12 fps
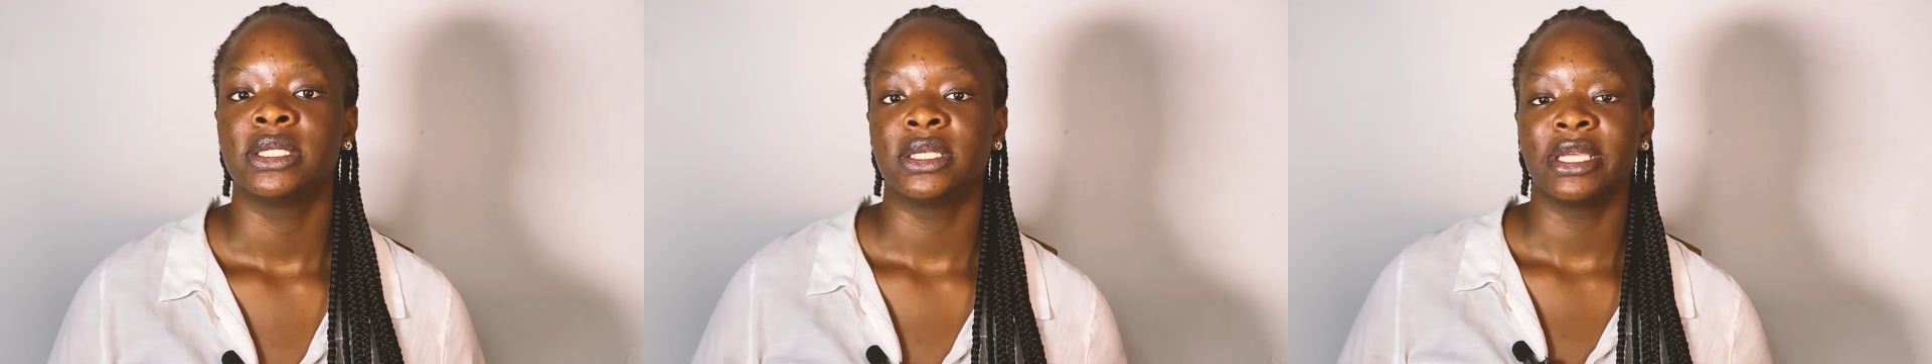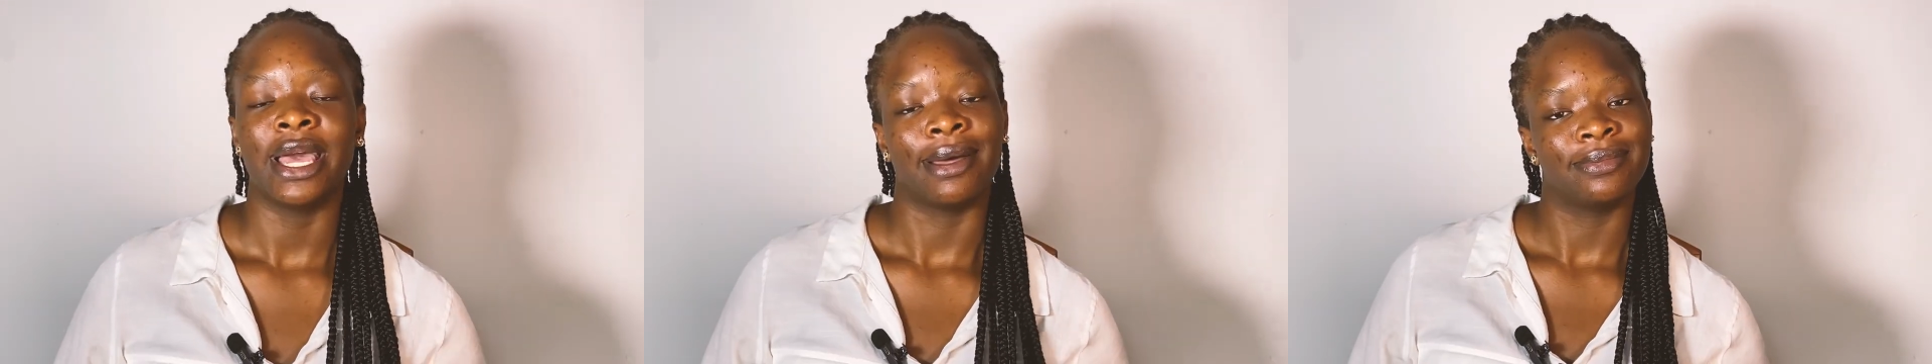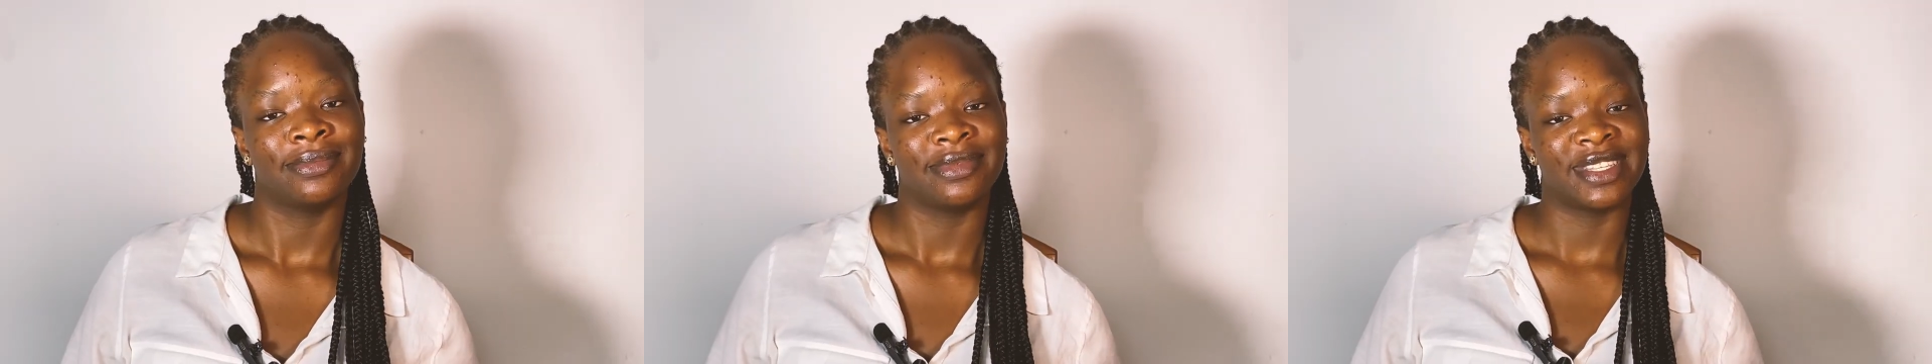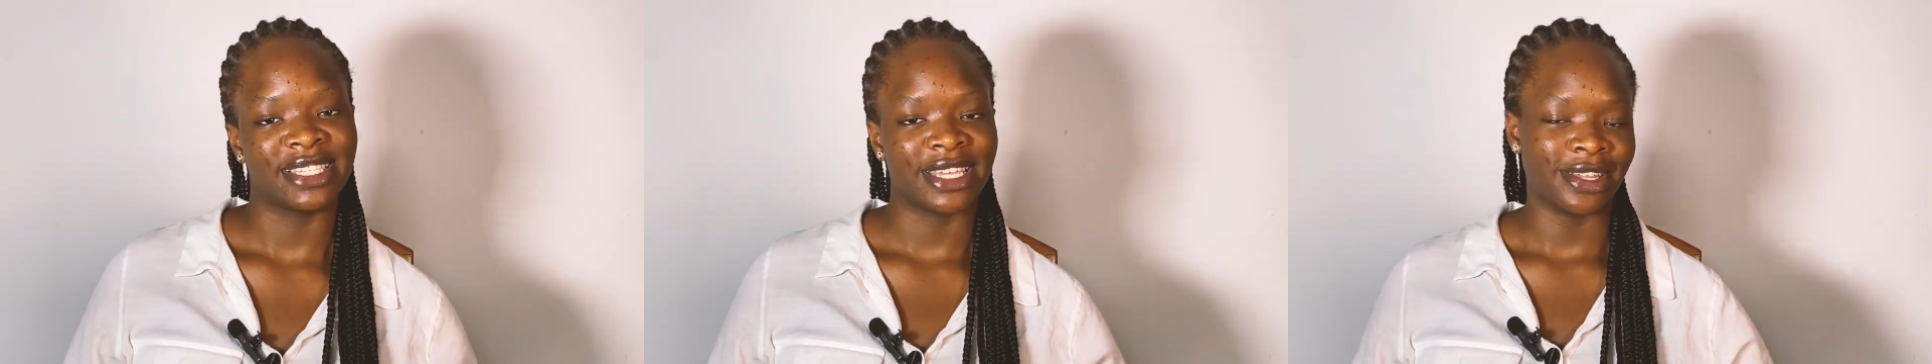So yeah,
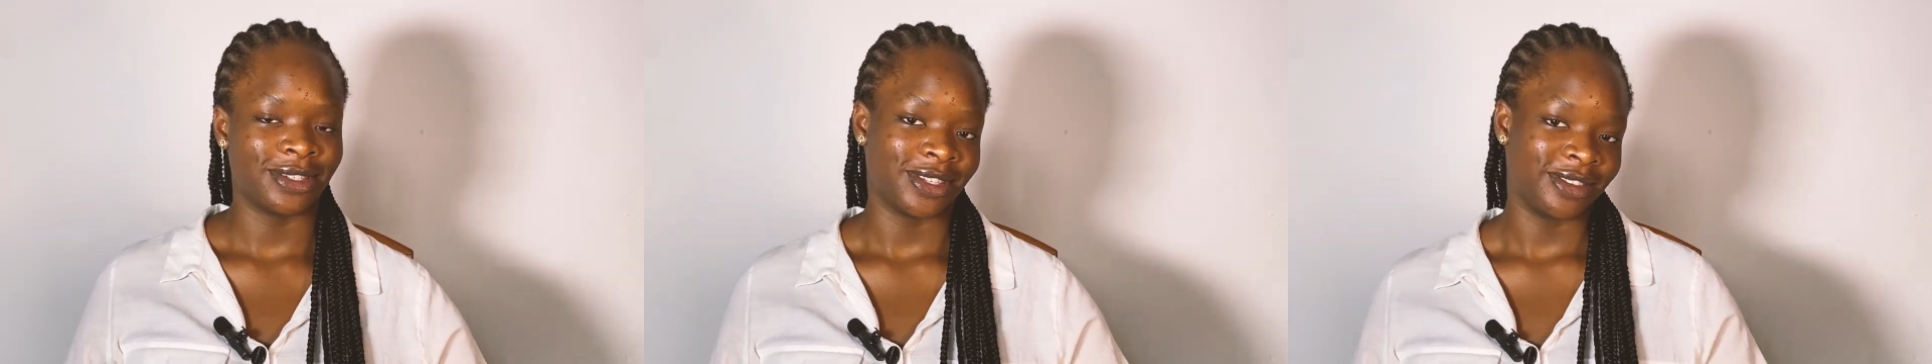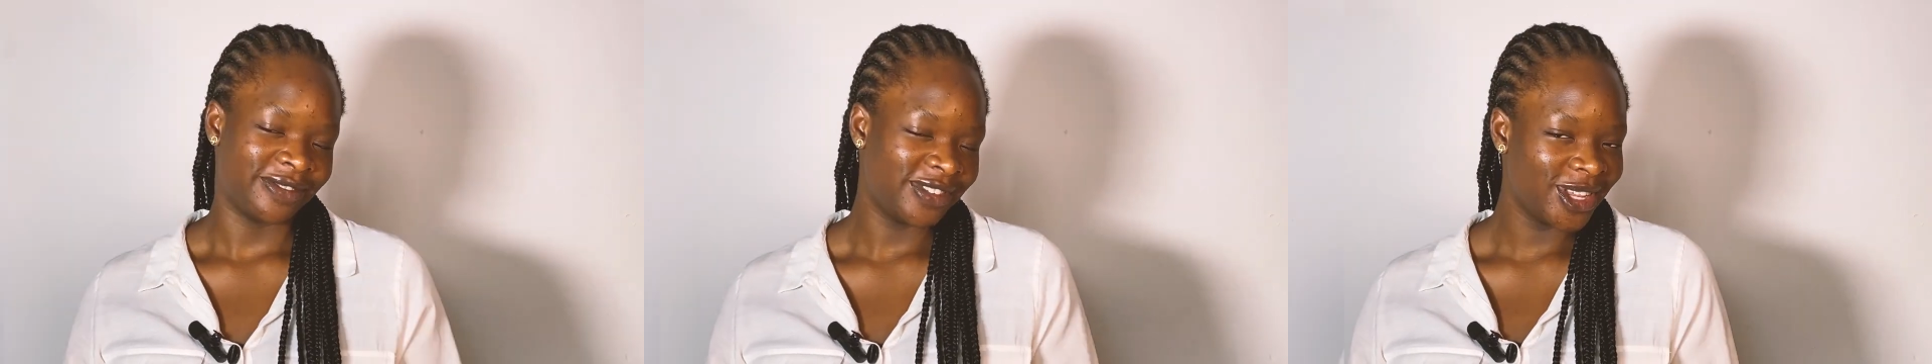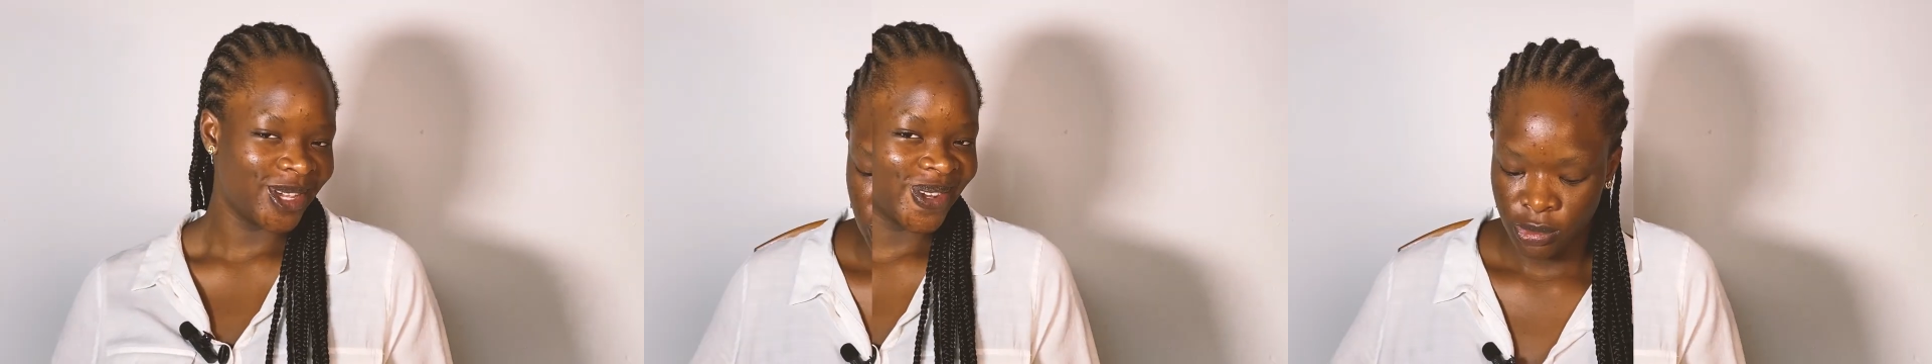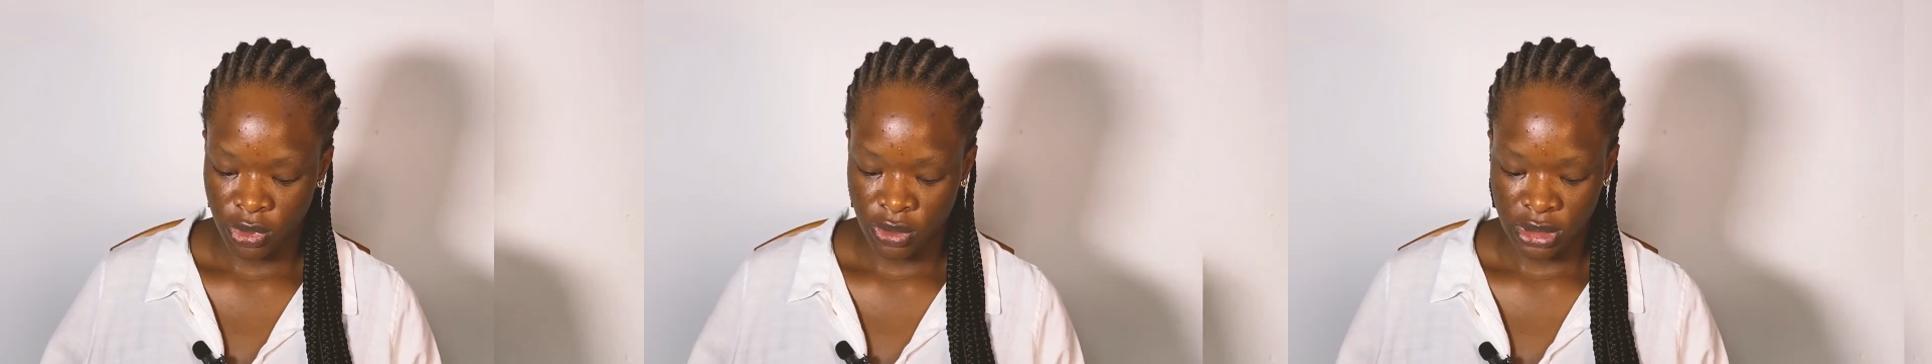let's get into the video. I'm
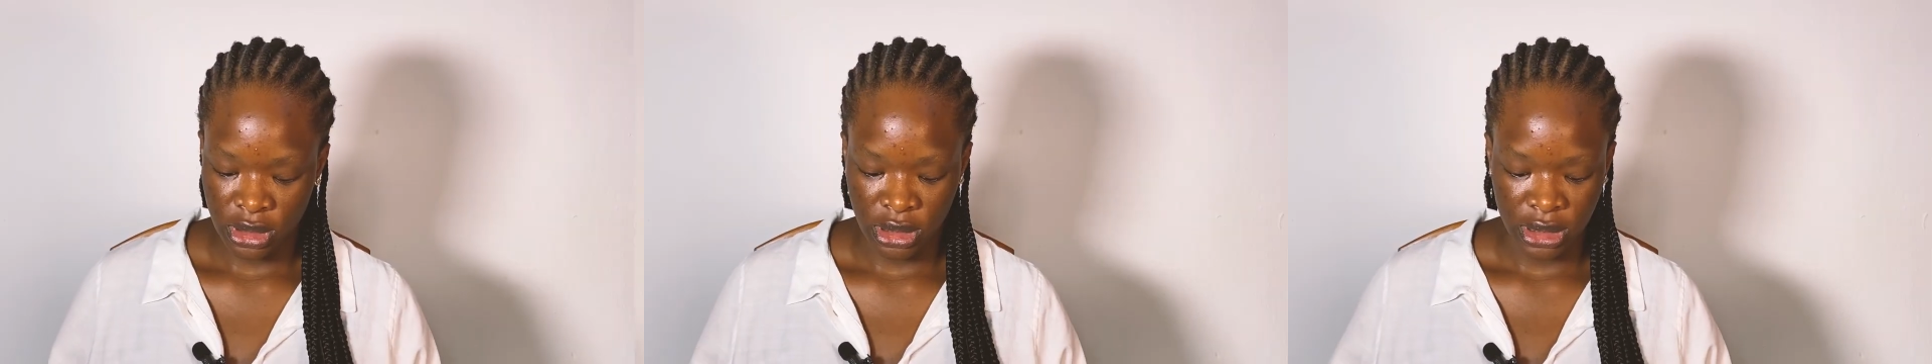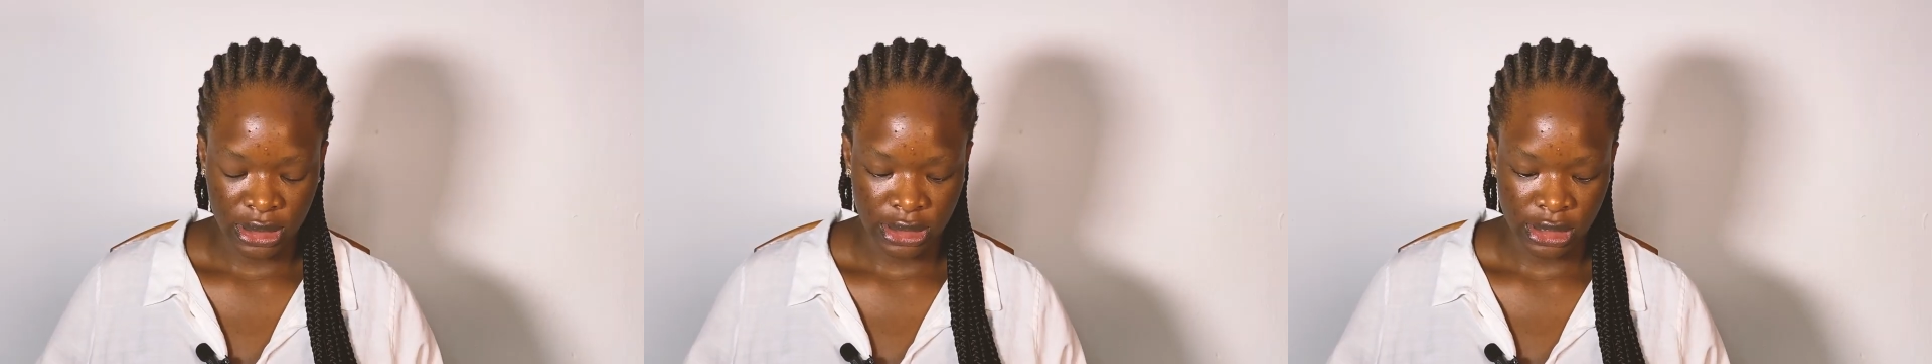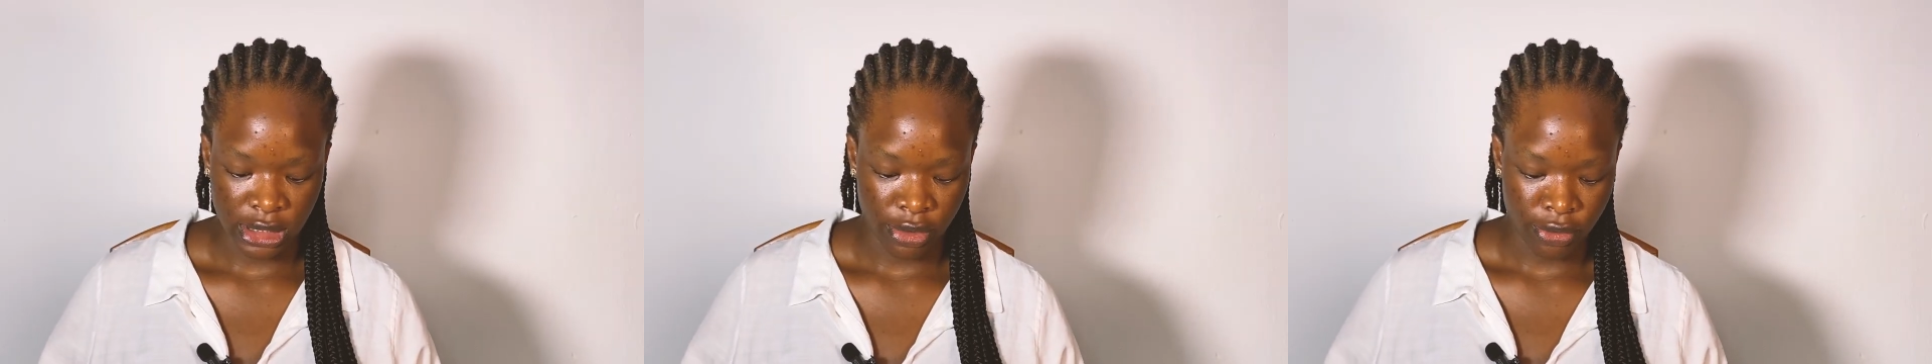going to be using this